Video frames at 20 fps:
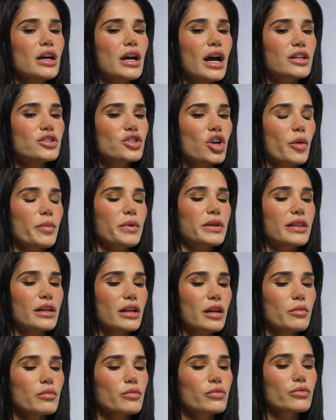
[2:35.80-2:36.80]
A topic that
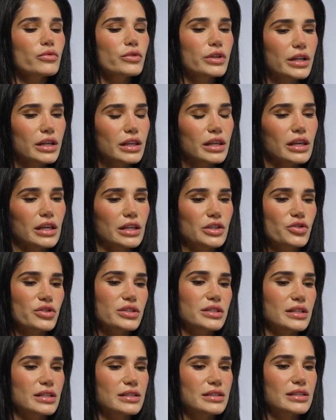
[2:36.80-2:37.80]
I'm really
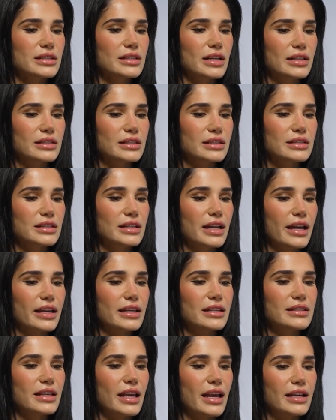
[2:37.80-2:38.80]
interested in discussing
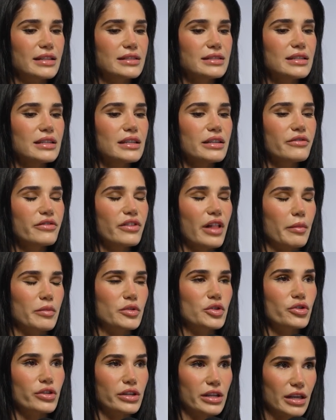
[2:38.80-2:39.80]
today is
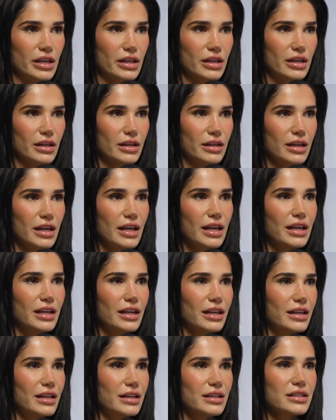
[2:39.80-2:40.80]
anti-inflammatory eating.
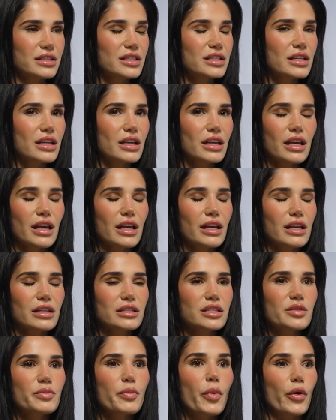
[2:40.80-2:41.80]
It is
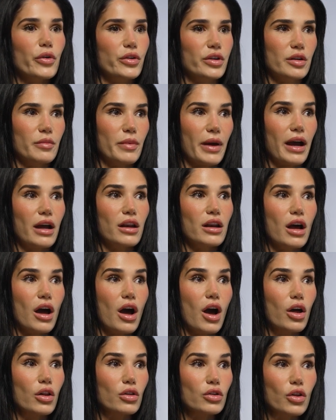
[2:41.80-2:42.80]
spoken about
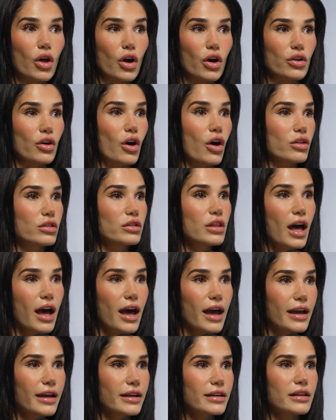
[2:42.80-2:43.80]
a lot
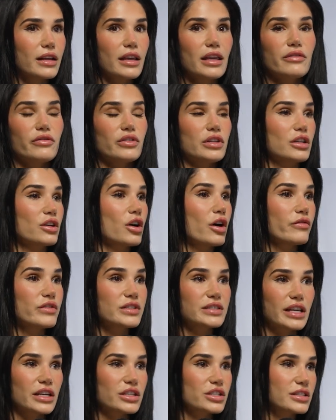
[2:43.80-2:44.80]
online, even in
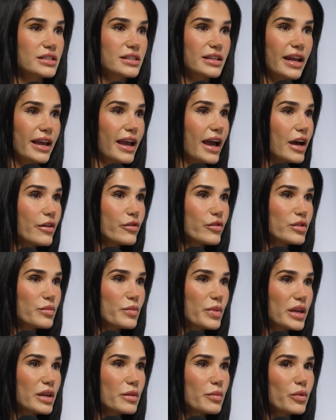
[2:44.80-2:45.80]
conversations that I have with
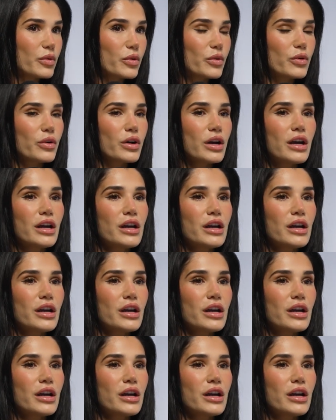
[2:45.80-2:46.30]
people.